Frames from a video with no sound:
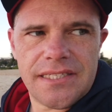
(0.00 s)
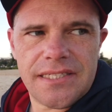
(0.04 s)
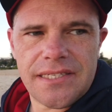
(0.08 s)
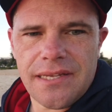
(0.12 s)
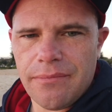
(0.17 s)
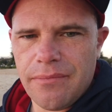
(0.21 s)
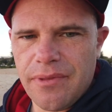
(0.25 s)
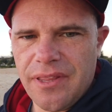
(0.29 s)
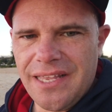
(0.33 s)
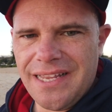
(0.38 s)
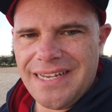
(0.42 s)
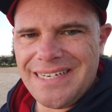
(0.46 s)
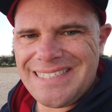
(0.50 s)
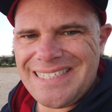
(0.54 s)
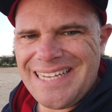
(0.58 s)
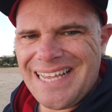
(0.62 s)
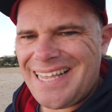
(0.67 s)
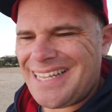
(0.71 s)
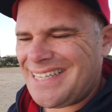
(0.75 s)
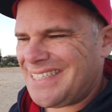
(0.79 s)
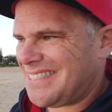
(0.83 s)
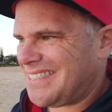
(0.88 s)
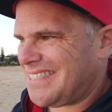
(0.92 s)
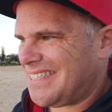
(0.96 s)
some of the
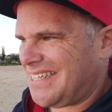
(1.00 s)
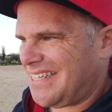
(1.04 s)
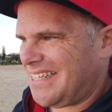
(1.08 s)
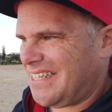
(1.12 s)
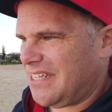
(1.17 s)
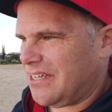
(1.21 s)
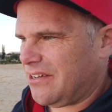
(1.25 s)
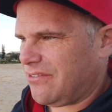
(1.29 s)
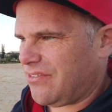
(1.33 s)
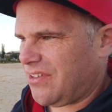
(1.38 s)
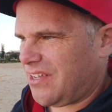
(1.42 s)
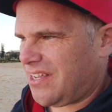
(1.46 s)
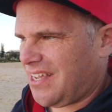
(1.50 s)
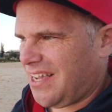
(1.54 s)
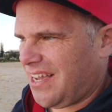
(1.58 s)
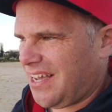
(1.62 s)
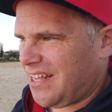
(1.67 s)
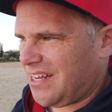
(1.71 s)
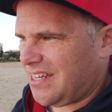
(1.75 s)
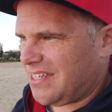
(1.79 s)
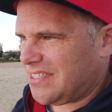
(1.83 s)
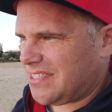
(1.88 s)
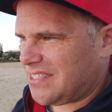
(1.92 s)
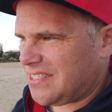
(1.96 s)
intensity of the
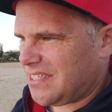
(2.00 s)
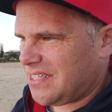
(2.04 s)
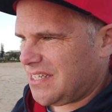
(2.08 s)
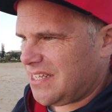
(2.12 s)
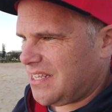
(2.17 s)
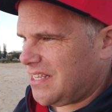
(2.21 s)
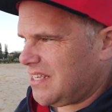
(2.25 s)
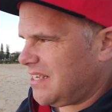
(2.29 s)
colors.